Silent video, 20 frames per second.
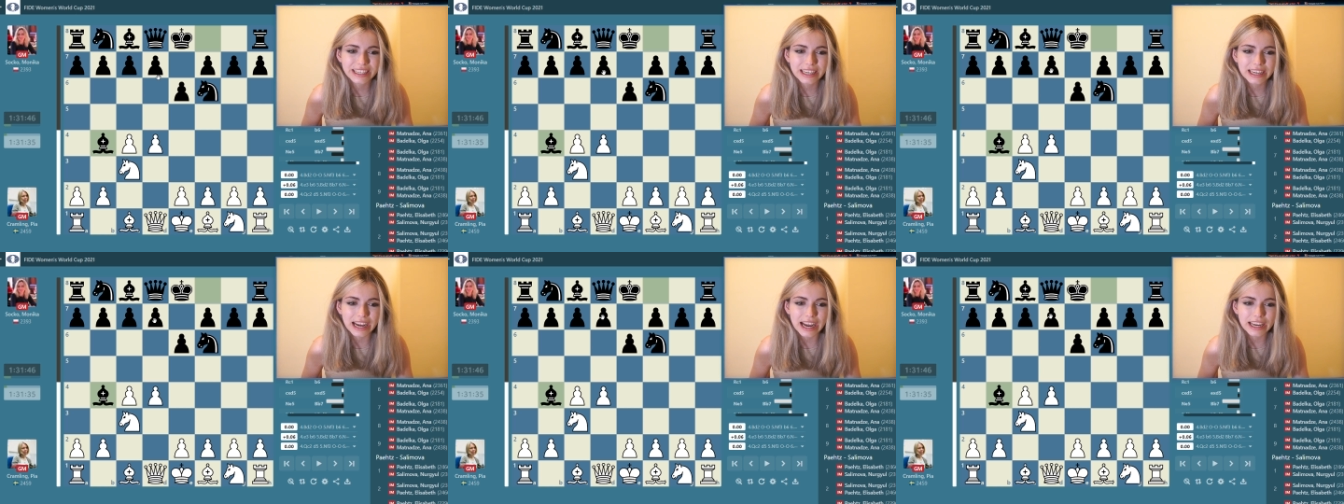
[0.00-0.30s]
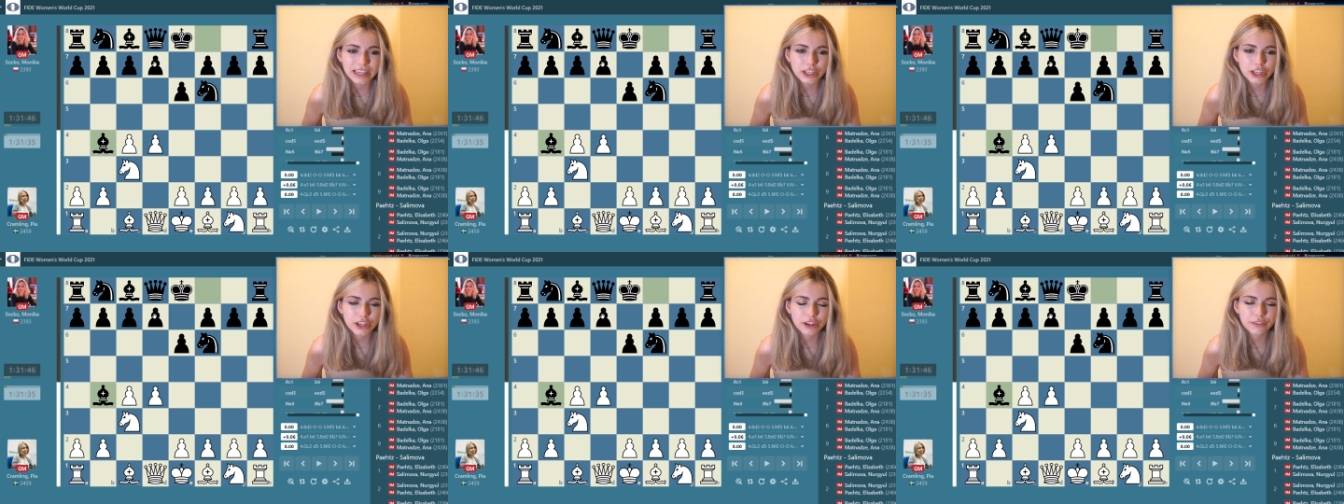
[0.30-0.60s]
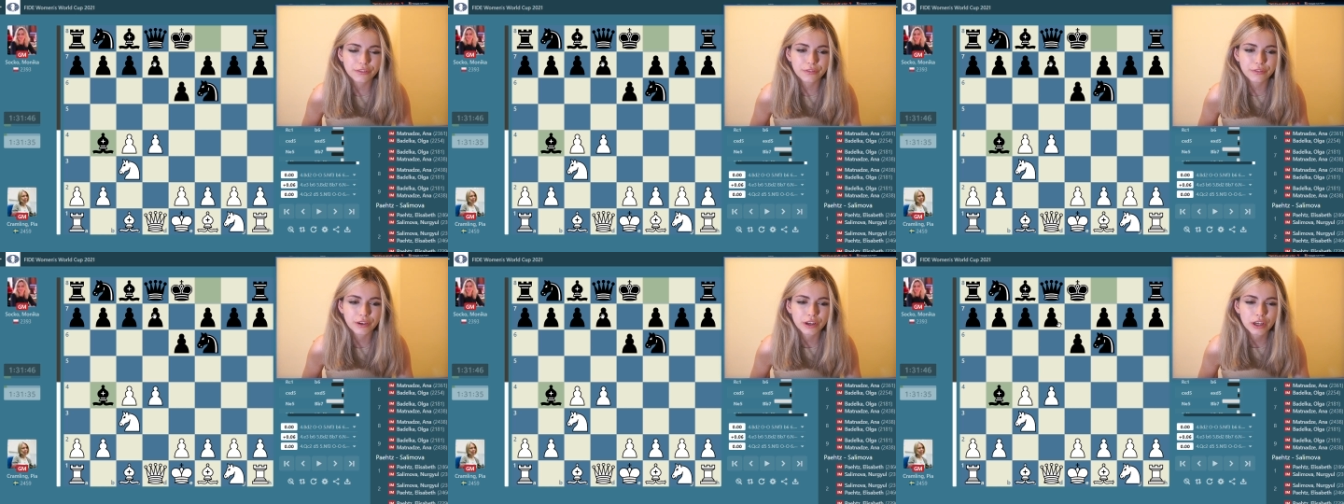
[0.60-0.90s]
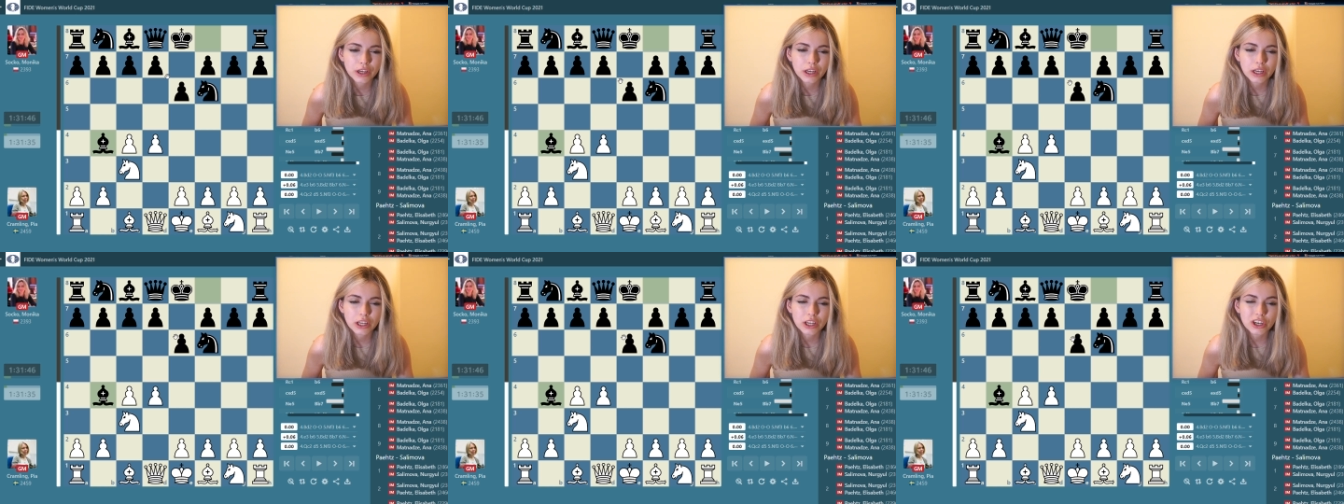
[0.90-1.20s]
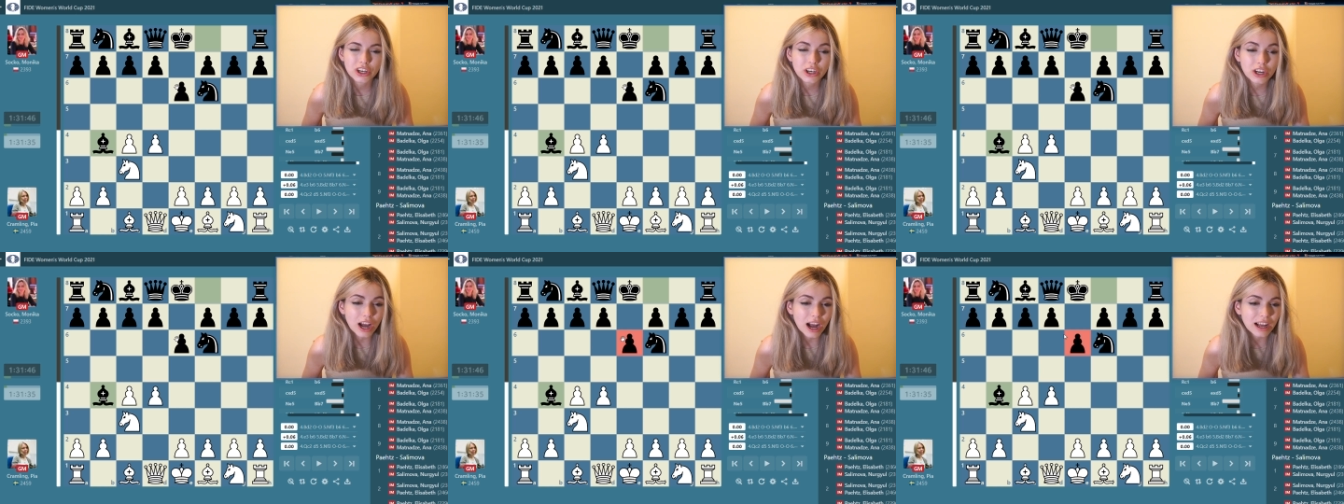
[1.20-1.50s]
kind of
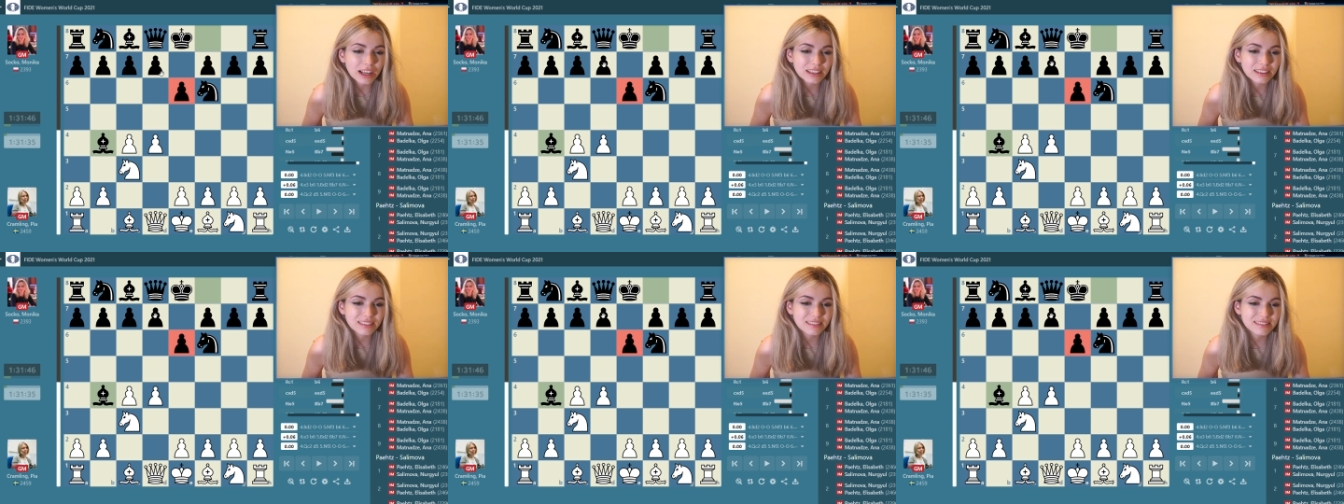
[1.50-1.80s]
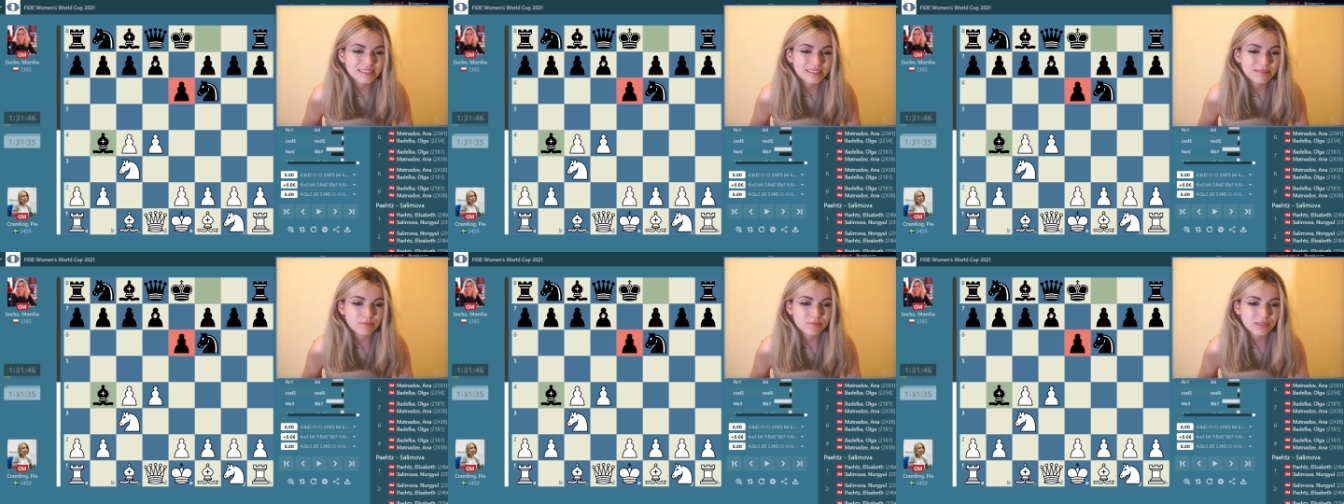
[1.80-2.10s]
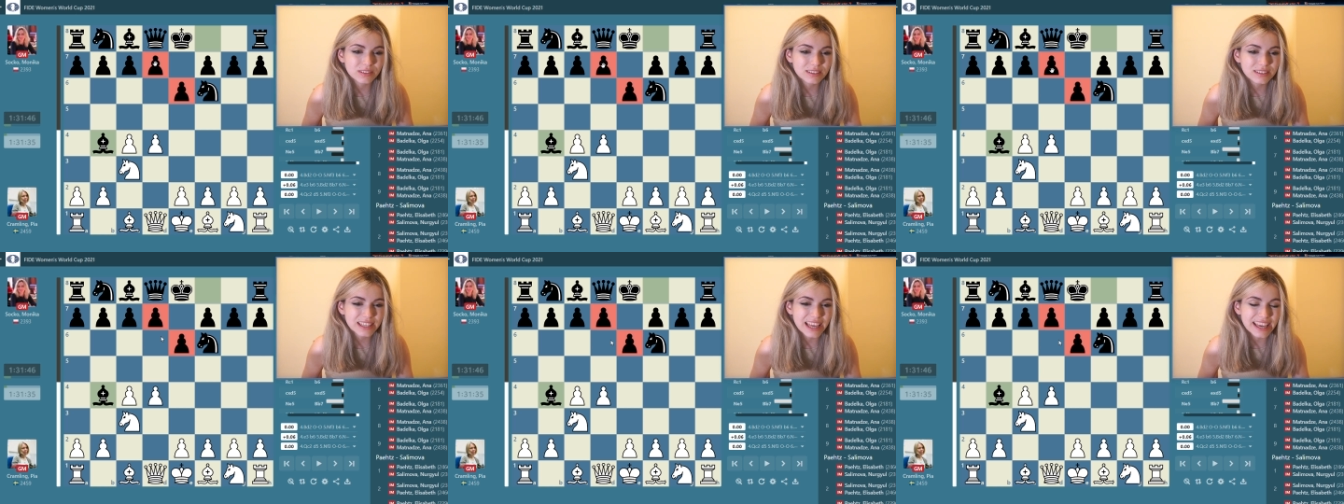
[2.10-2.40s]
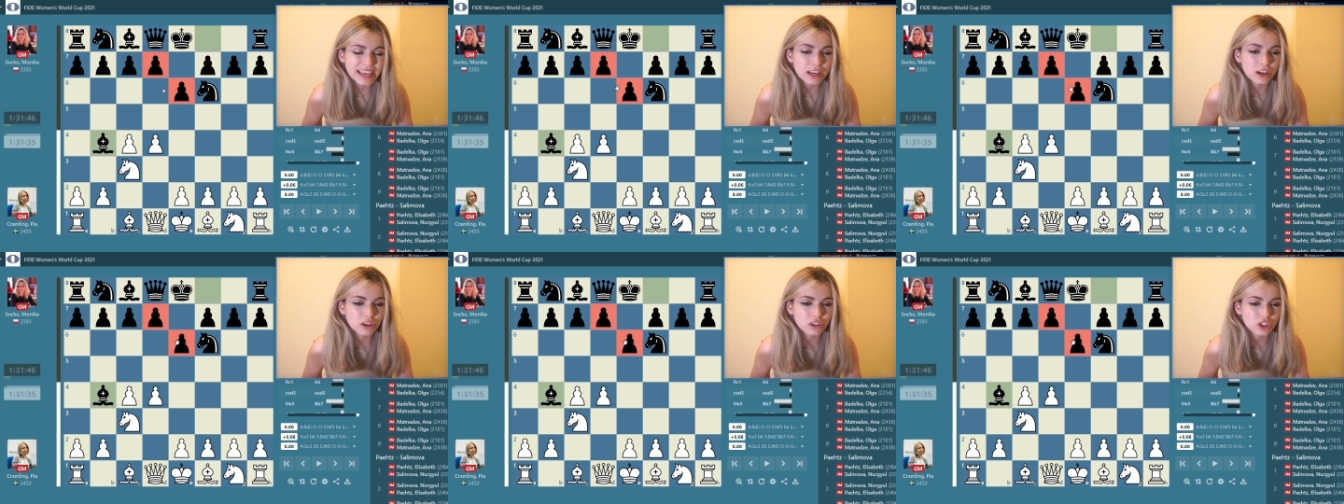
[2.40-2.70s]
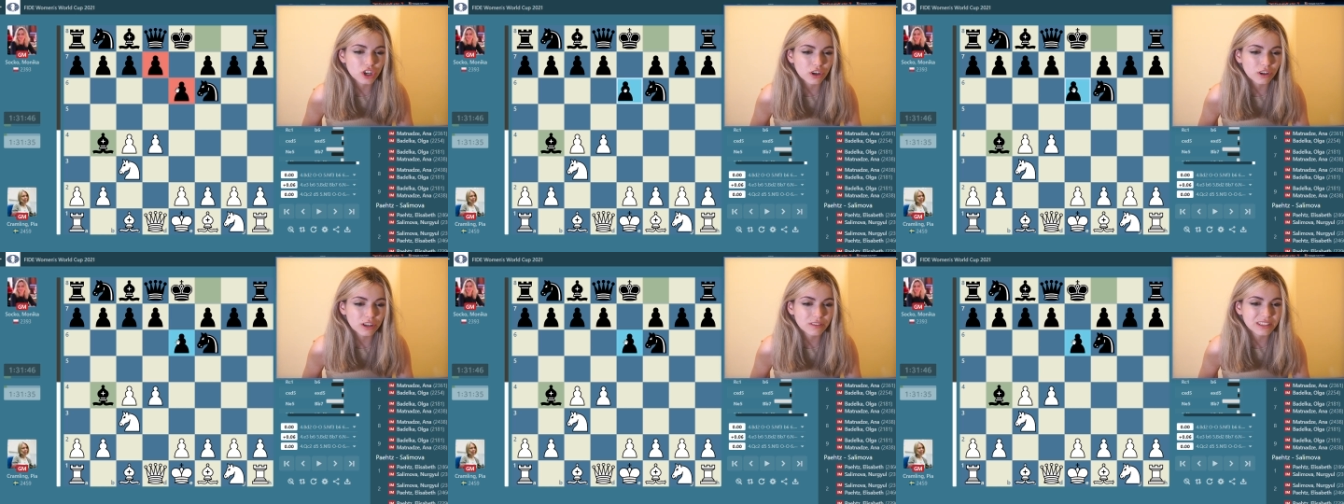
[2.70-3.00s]
not taking
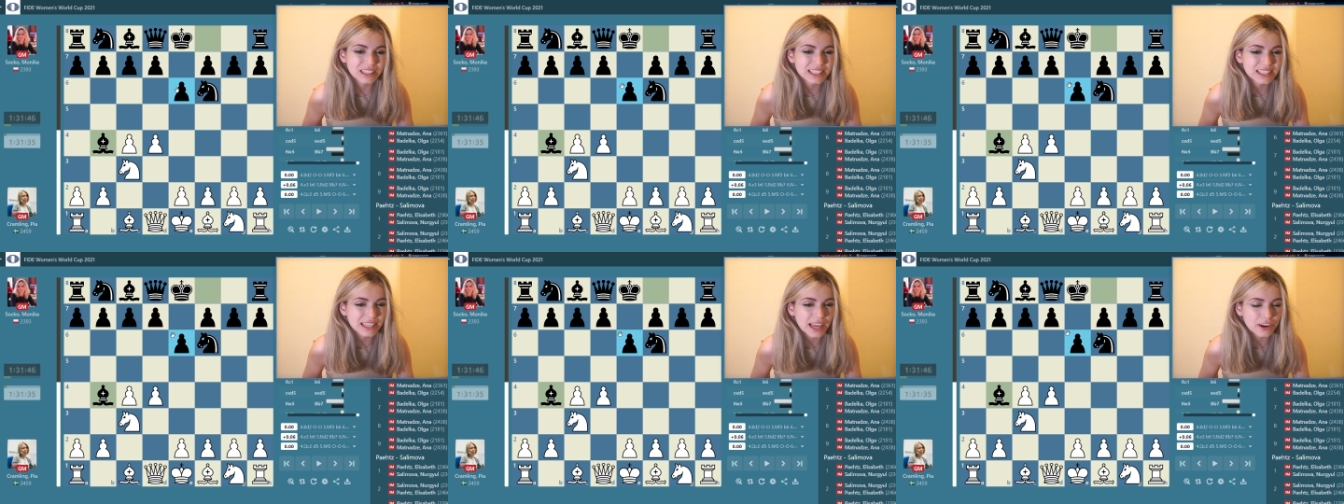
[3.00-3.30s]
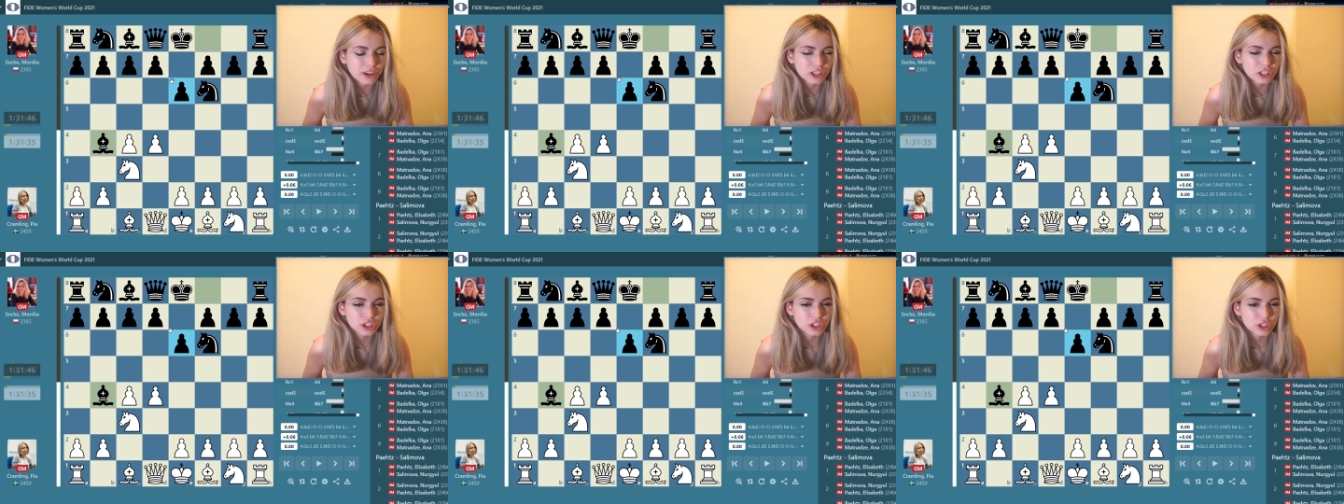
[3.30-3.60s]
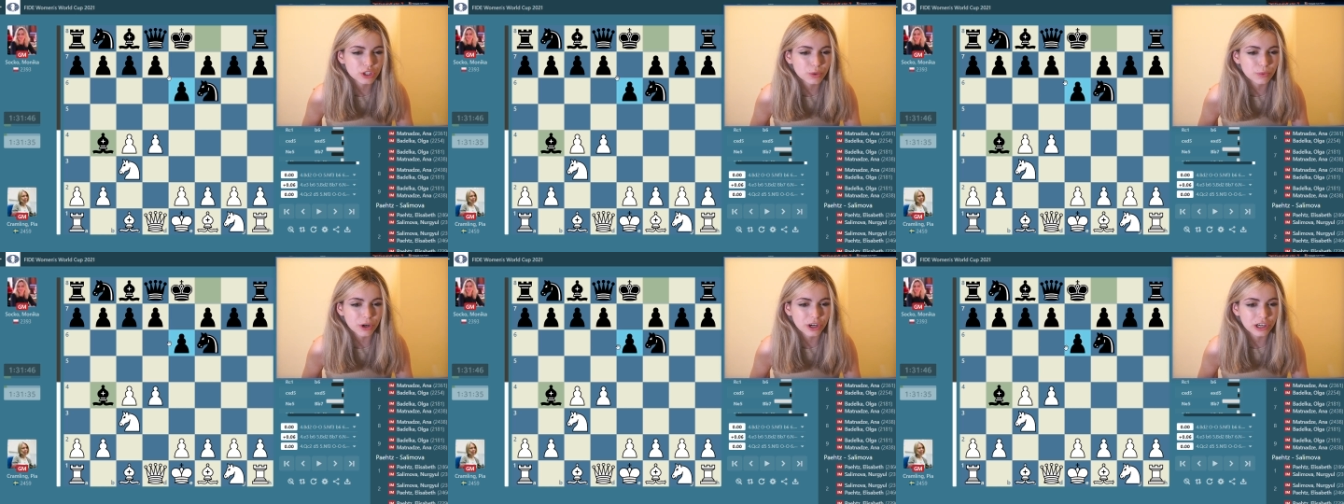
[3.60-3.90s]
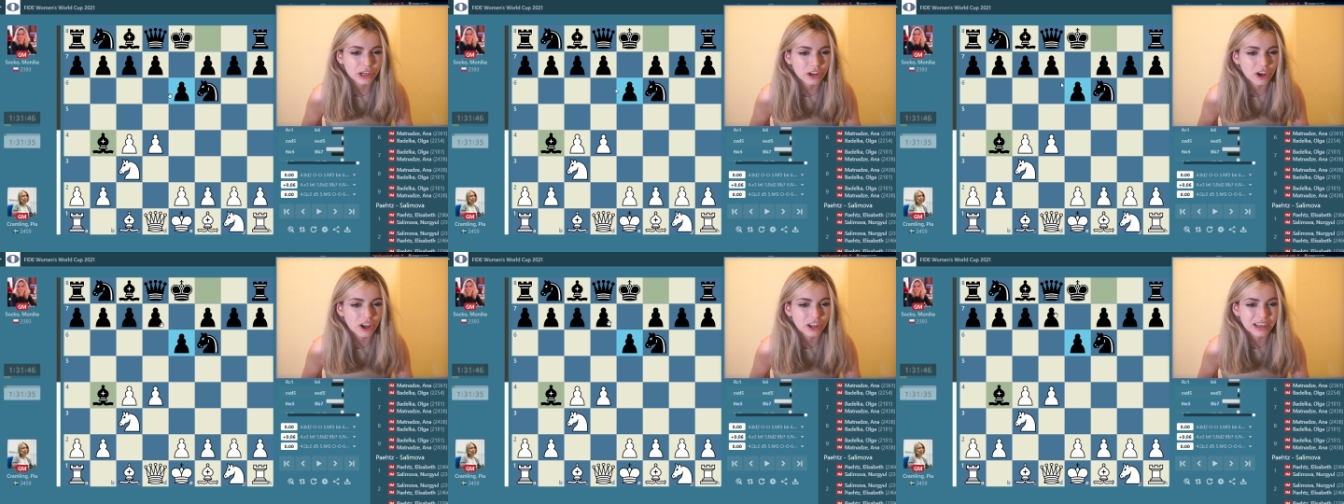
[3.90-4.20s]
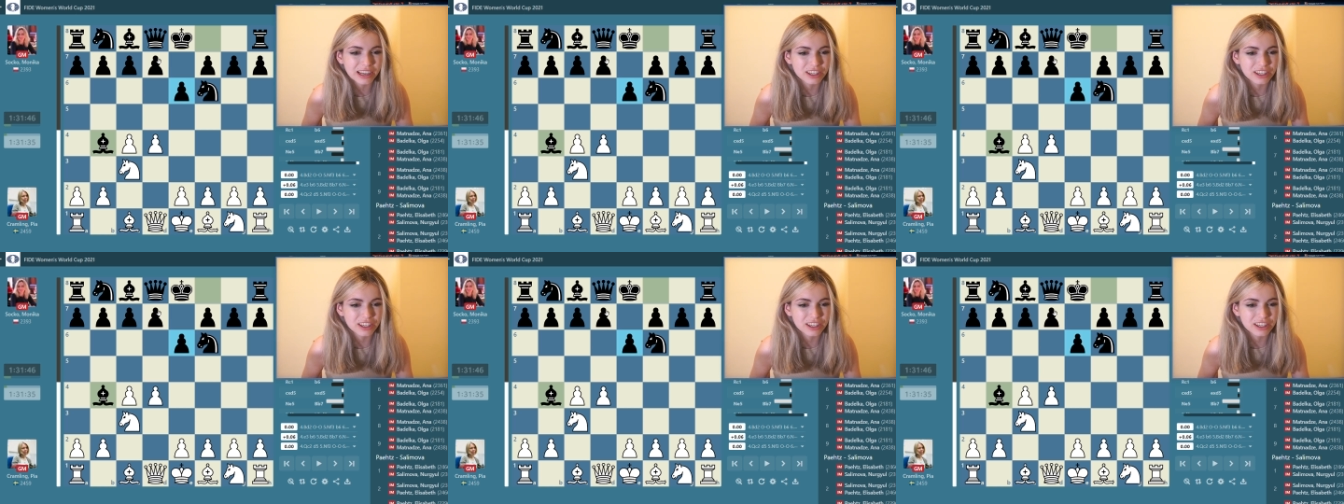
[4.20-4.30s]
control of the center too early on,